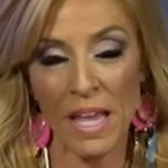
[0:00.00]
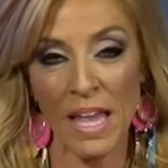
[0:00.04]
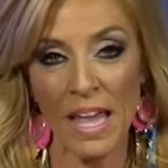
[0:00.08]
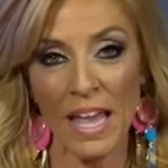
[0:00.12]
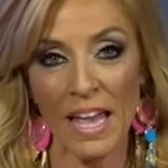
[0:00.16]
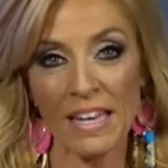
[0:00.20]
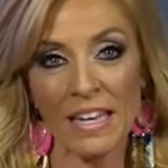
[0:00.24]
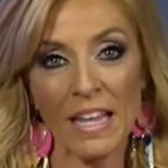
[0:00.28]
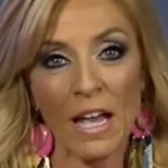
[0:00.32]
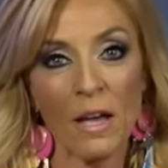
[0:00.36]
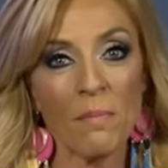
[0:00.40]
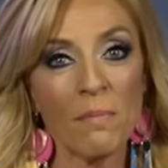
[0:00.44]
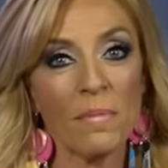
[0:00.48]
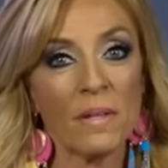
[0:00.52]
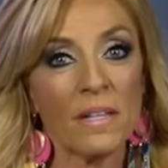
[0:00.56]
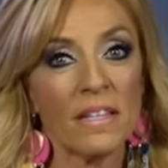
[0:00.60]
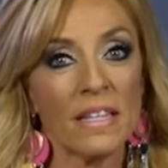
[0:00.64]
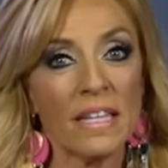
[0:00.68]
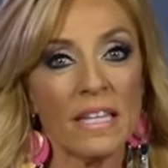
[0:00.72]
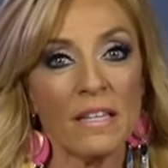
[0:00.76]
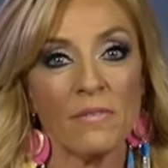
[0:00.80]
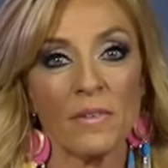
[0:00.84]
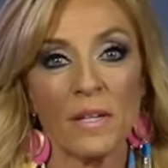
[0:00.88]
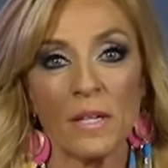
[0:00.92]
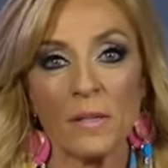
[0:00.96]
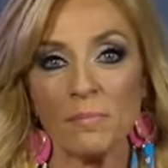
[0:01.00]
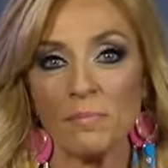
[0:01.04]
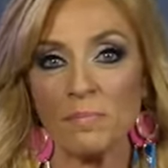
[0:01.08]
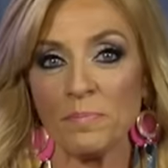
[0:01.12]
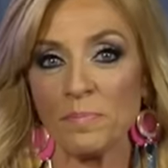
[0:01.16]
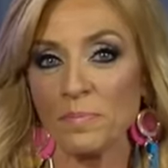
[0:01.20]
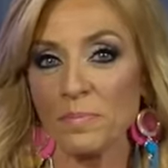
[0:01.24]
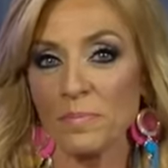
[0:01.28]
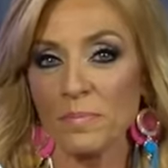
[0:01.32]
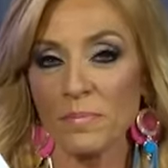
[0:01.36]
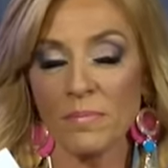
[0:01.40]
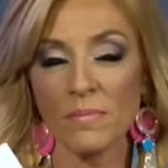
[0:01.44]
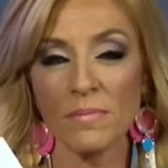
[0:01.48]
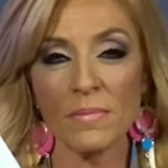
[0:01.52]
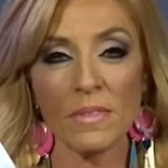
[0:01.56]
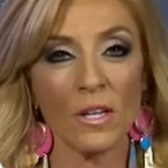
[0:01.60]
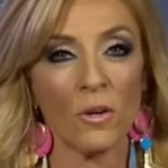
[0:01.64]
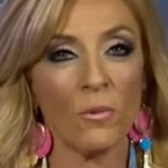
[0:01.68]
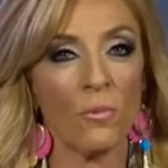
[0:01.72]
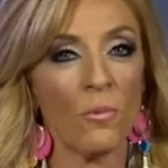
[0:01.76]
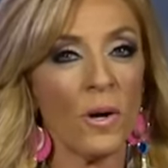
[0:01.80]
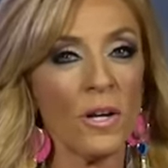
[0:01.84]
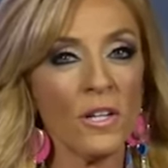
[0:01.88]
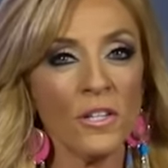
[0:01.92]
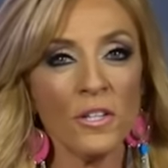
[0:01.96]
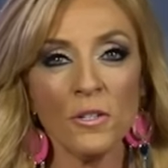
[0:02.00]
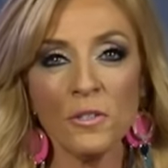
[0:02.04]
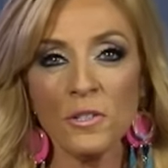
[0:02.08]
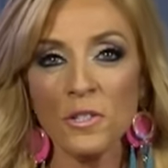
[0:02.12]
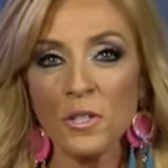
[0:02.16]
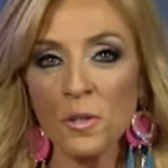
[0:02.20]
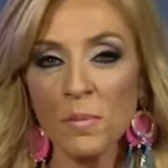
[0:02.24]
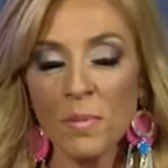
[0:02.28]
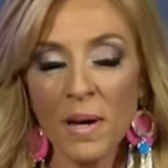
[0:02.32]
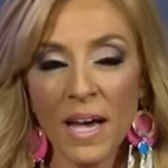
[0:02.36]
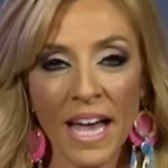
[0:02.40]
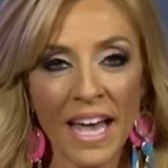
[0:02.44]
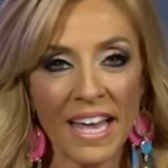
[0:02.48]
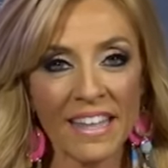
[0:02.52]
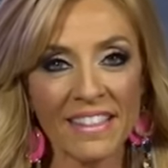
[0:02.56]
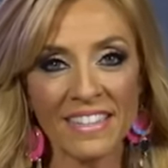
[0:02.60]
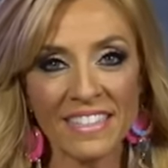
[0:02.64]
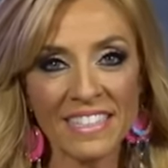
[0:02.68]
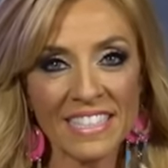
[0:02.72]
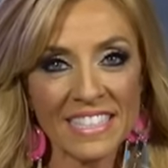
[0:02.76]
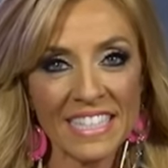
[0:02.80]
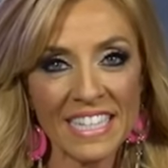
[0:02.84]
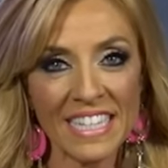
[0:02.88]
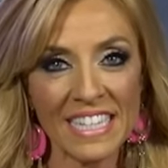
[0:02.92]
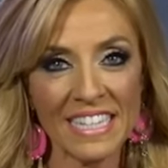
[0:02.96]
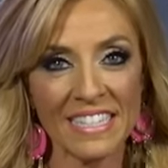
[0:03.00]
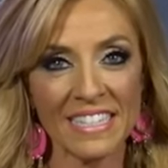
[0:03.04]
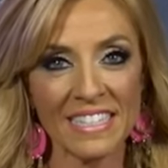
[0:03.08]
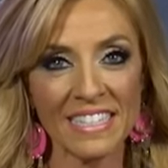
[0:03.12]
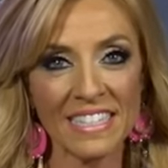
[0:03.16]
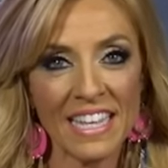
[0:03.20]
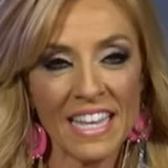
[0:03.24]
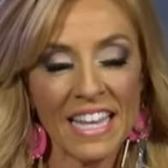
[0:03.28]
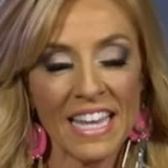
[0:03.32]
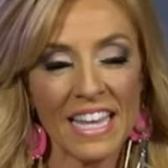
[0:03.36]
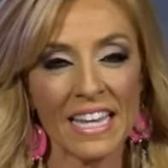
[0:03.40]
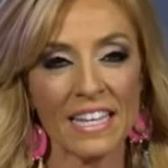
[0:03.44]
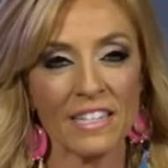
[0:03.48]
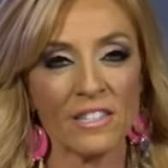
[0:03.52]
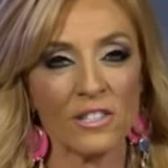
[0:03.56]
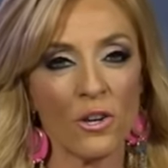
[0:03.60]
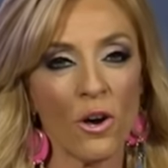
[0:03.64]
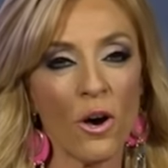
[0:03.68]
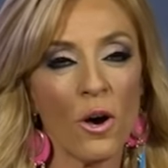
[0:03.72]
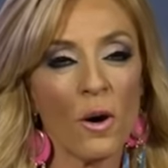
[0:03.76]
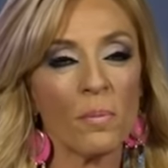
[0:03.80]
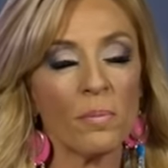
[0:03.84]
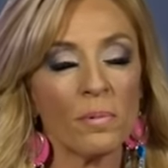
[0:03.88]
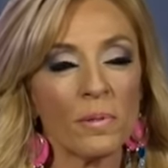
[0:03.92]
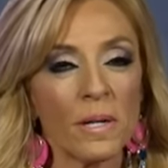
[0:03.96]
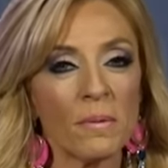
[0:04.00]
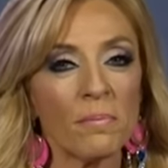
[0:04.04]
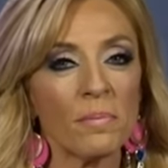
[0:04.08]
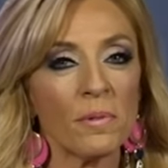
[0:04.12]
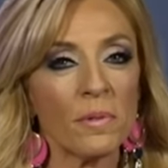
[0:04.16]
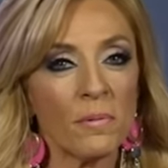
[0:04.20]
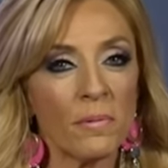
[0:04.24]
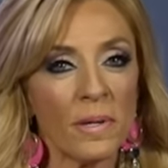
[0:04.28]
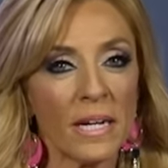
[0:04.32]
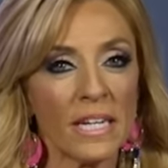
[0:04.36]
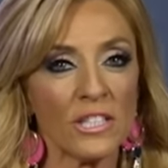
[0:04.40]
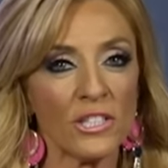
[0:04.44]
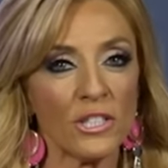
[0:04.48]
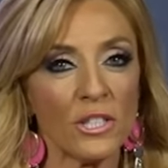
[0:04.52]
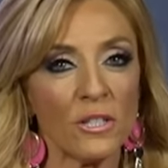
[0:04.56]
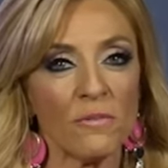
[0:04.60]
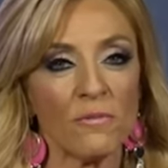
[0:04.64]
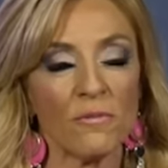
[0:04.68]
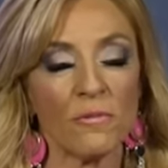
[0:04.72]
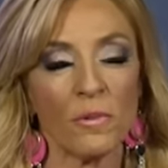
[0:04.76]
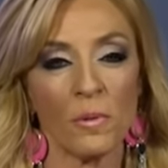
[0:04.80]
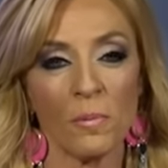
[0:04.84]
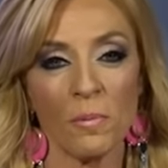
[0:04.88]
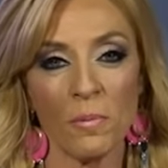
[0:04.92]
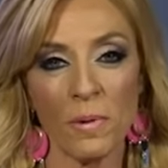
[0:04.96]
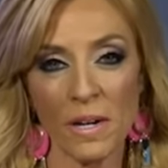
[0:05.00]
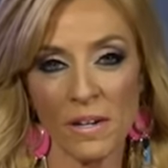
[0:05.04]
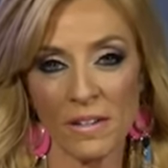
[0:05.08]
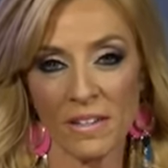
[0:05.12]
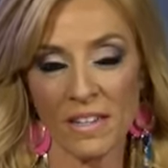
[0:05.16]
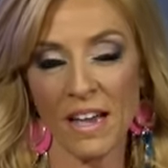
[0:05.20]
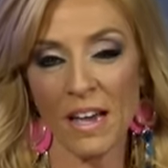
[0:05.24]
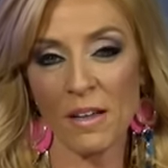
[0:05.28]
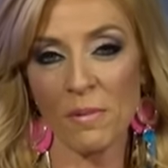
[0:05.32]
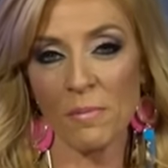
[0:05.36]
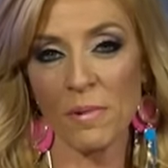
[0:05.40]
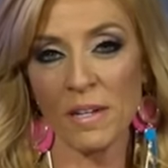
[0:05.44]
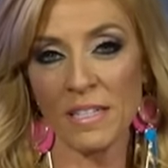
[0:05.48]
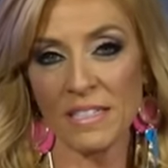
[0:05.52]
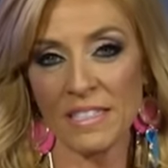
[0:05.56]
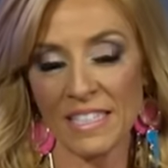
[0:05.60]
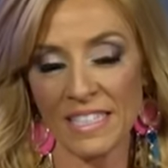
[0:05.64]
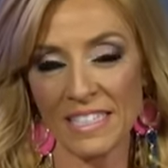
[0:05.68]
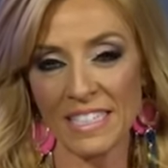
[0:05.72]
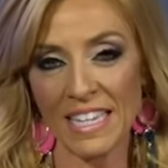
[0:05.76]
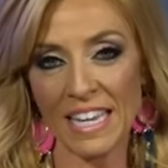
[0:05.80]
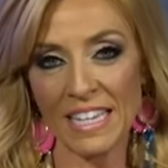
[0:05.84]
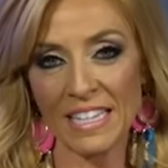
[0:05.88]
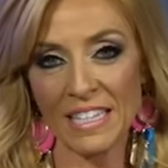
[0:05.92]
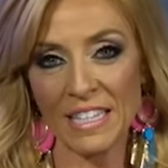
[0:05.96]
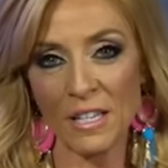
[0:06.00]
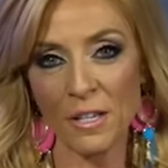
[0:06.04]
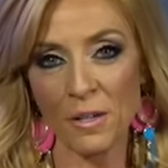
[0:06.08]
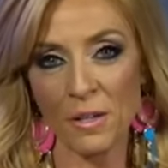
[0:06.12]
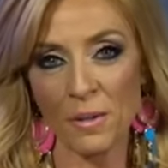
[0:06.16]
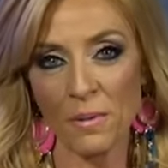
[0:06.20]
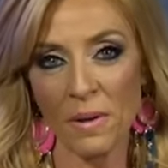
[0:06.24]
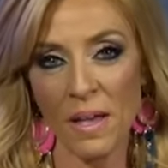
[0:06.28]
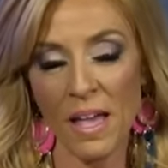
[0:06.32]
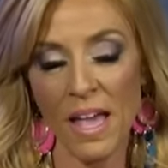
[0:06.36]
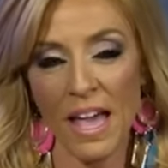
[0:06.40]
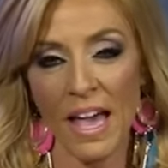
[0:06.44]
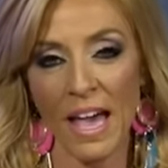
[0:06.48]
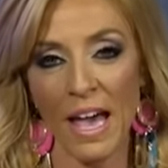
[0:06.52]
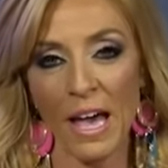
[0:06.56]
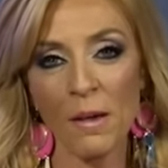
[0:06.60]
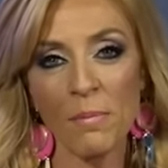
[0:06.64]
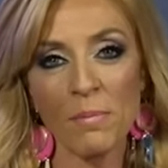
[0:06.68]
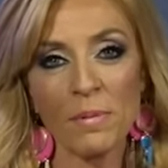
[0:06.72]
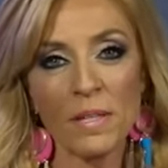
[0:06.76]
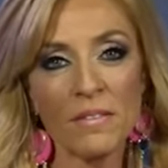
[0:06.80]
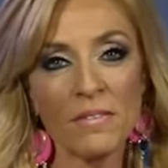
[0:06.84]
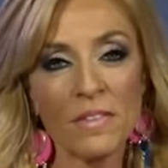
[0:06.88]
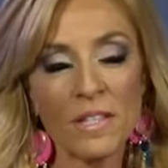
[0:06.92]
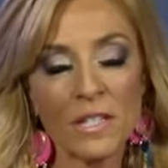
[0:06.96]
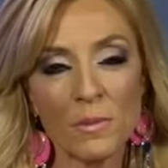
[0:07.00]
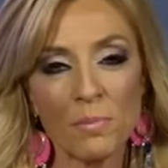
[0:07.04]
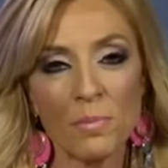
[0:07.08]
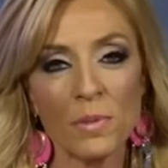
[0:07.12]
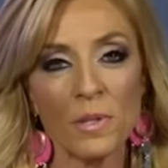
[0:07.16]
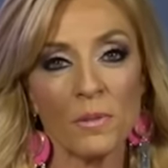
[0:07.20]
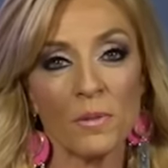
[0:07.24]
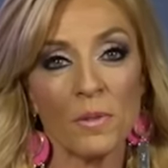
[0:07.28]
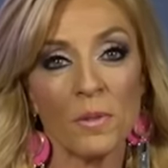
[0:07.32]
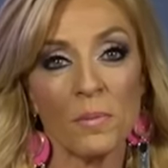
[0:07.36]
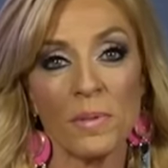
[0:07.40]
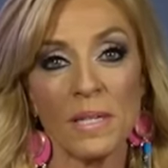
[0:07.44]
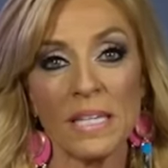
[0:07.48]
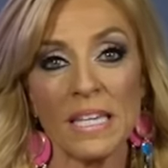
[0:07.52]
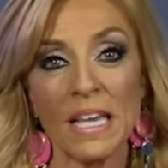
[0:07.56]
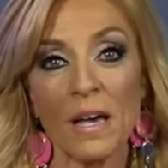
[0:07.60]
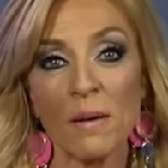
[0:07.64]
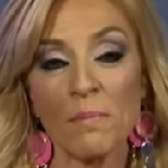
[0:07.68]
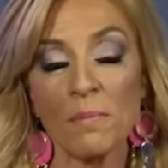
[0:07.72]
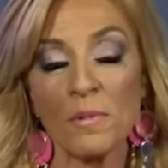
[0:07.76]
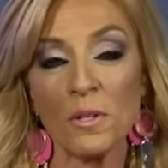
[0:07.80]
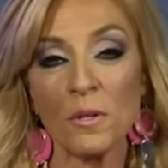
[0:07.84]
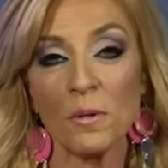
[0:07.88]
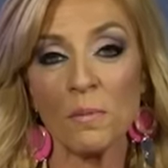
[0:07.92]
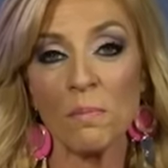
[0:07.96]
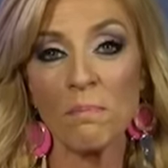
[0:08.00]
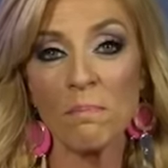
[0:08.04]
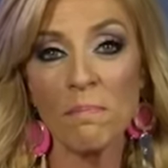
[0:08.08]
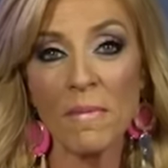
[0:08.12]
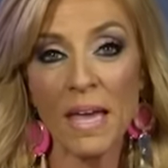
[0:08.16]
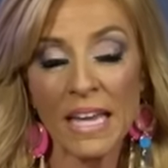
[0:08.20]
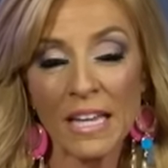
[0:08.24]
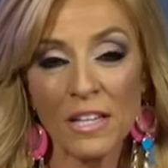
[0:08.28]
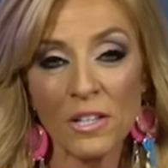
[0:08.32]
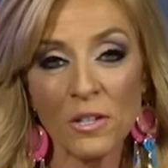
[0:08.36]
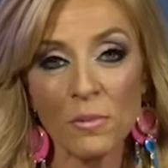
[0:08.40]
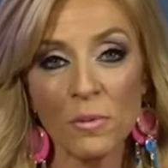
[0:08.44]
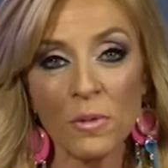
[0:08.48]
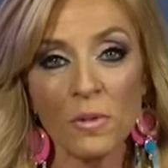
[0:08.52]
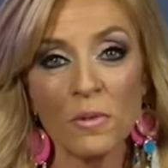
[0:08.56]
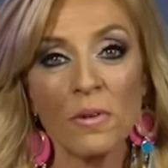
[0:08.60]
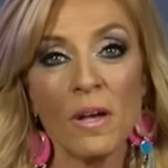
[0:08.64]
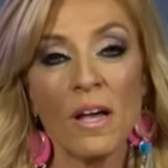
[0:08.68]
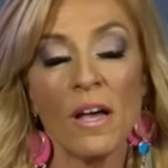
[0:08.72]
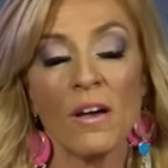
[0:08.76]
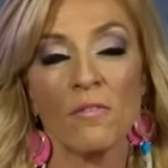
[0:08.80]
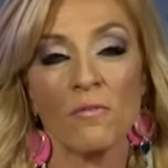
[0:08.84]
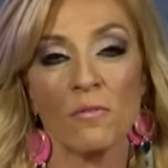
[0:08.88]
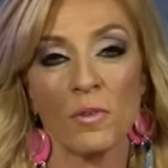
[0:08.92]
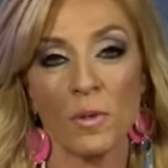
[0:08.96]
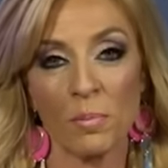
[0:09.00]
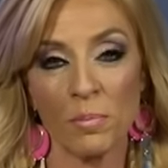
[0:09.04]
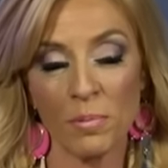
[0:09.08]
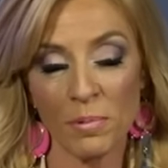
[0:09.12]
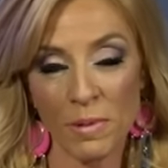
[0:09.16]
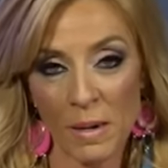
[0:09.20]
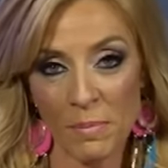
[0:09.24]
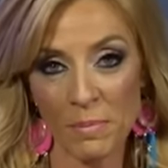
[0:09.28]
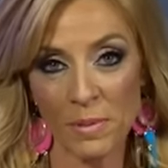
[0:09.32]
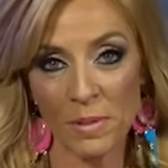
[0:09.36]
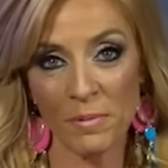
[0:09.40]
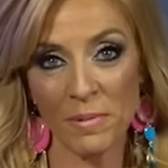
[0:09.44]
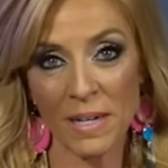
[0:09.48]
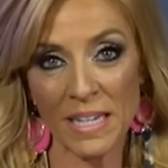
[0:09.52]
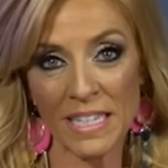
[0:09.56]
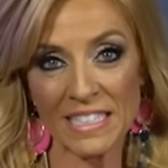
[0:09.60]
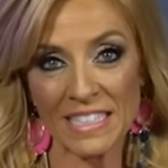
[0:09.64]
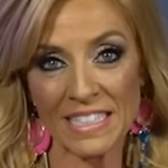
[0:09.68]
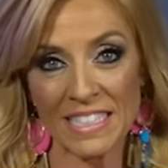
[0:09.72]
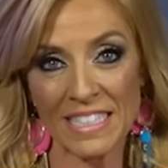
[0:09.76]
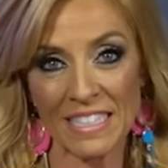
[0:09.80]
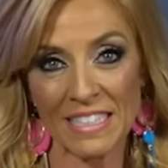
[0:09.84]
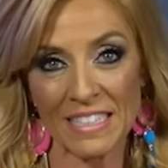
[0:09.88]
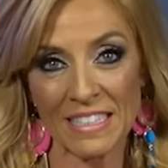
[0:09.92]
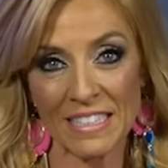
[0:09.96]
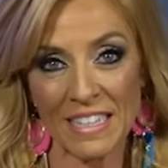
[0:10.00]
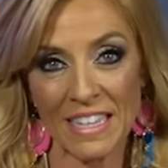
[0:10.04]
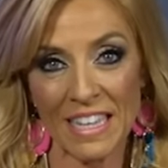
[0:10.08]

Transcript: And I'm believing what you do behind the scenes, it's all preparation for where God wants to take you. I believe this book will become your manual for preparation.